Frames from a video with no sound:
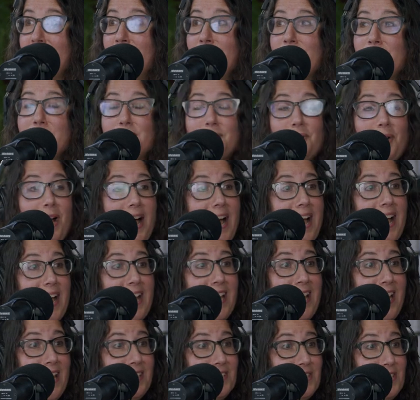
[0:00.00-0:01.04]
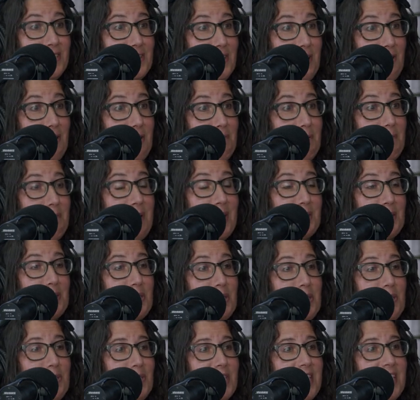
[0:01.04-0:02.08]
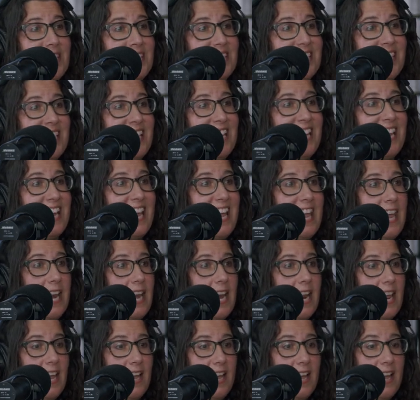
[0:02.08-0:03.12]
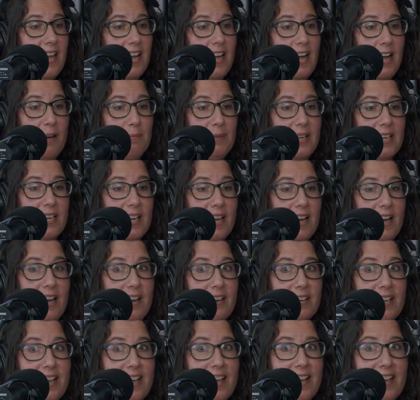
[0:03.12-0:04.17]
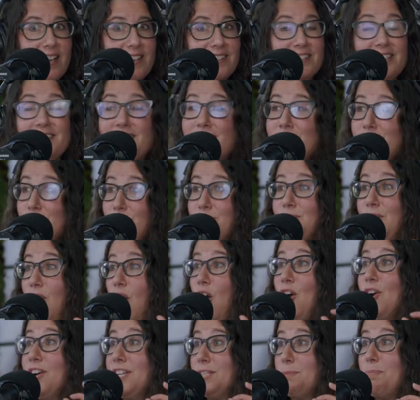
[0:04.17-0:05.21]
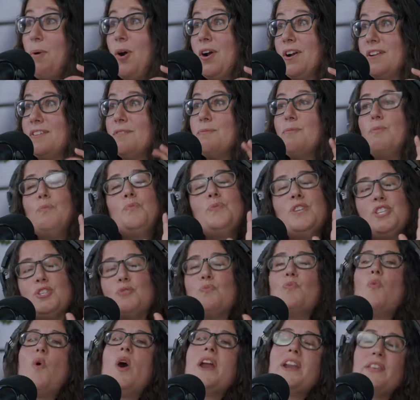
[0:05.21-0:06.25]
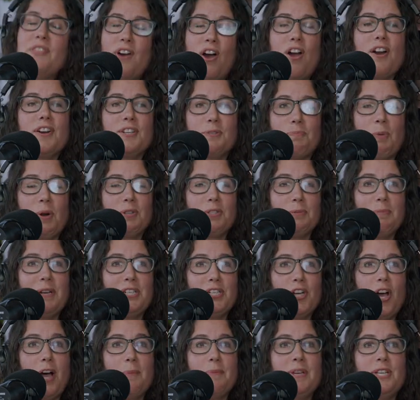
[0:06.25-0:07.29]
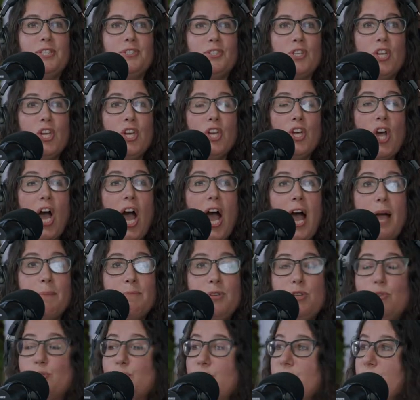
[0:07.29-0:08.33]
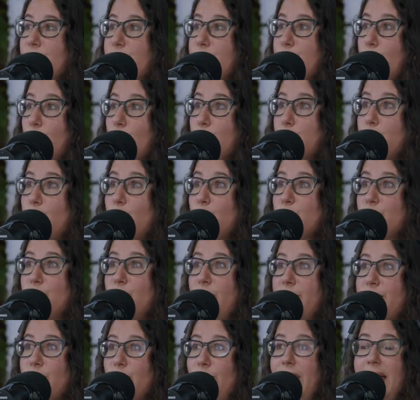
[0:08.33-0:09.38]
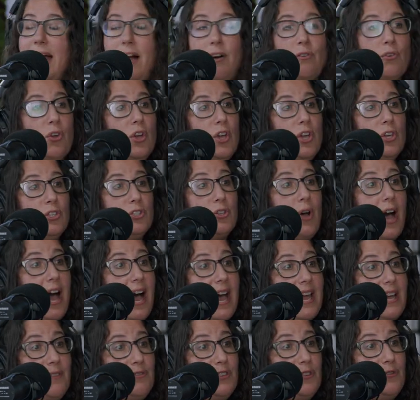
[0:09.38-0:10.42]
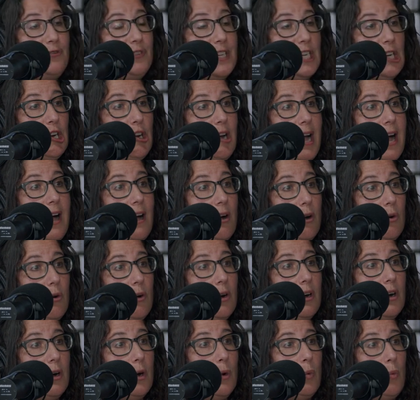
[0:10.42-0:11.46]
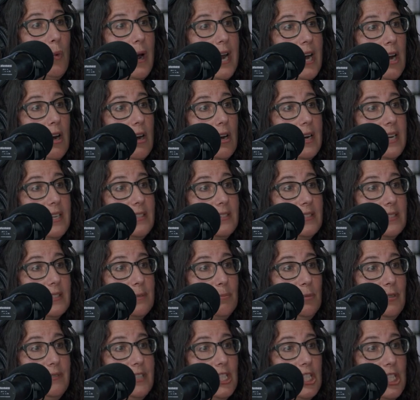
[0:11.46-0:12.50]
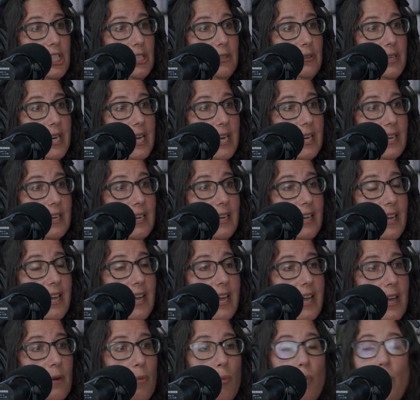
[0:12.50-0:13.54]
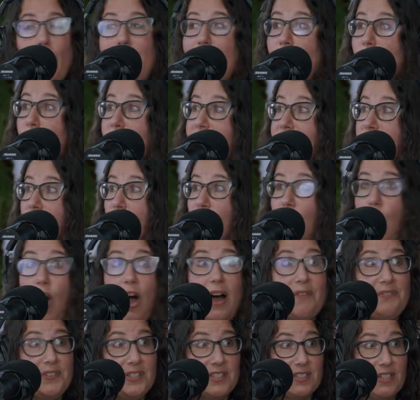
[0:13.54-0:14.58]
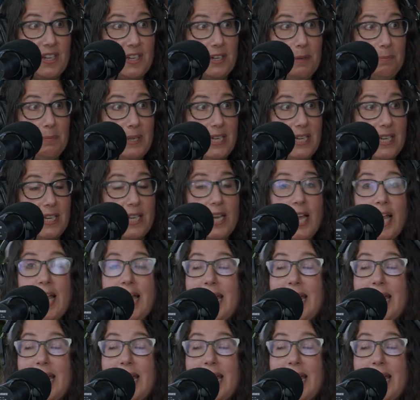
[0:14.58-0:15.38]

Mm. So I had to show up in Massachusetts and I'm like, okay, this is the hardest part. This is one of the hardest parts of my job is I'm usually the first person on the ground. So I have to figure out where is this movie shooting and where is our office going to be?